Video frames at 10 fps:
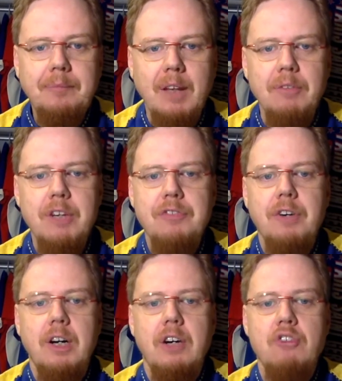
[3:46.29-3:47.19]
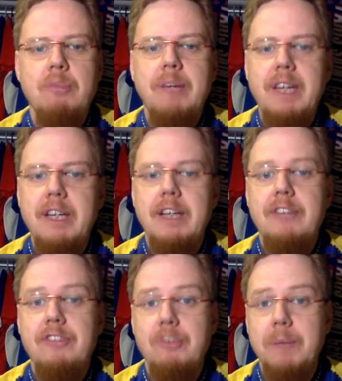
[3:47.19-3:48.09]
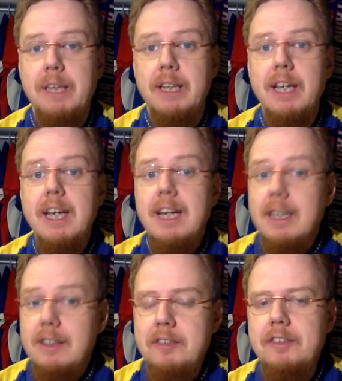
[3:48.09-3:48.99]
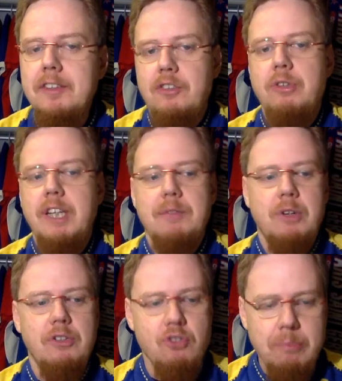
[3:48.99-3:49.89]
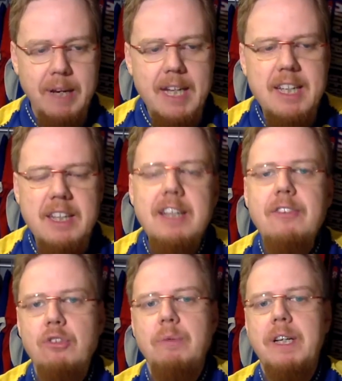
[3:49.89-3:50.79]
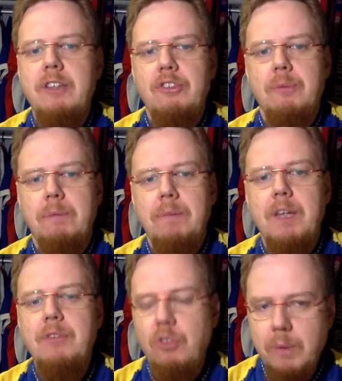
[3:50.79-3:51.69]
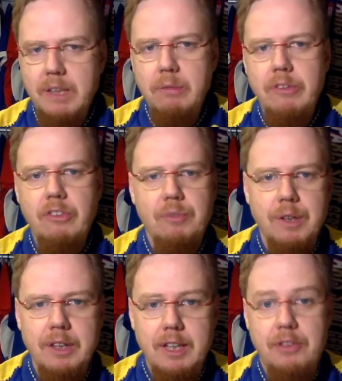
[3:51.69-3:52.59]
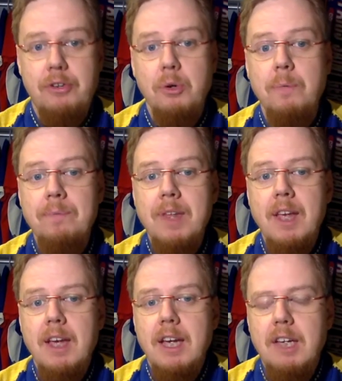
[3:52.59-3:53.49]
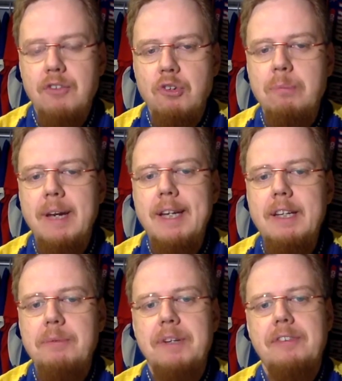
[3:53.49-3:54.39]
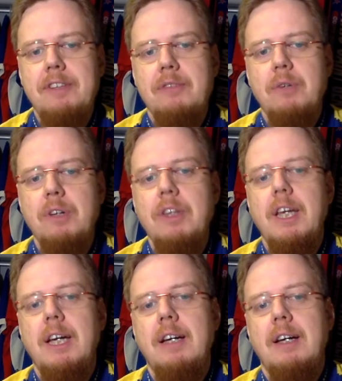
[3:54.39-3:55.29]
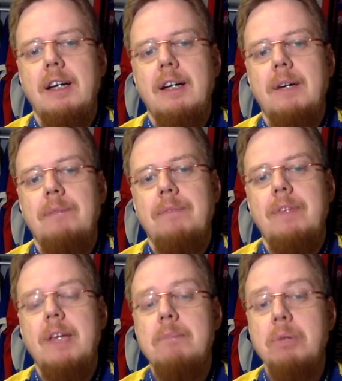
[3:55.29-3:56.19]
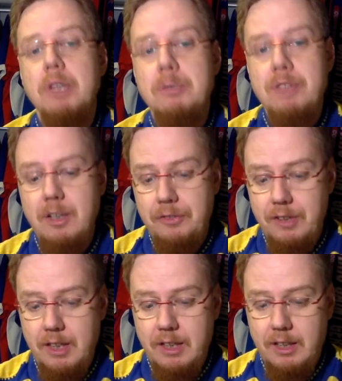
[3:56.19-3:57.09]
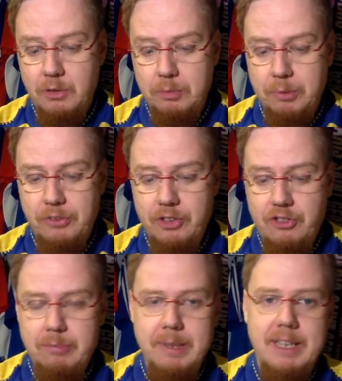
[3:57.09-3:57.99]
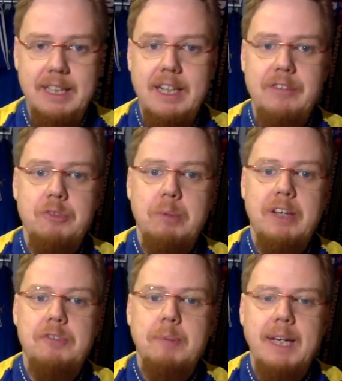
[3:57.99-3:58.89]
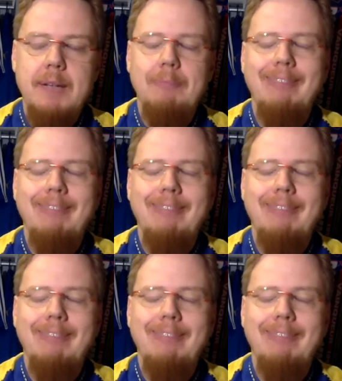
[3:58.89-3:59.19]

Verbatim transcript: We have uh, Romania against Sweden. This is a tricky one. Romania needs to win this one. If Sweden wins this one, they are through if Romania wins that one, uh, they put themselves in a good position, but they then have to play Spain,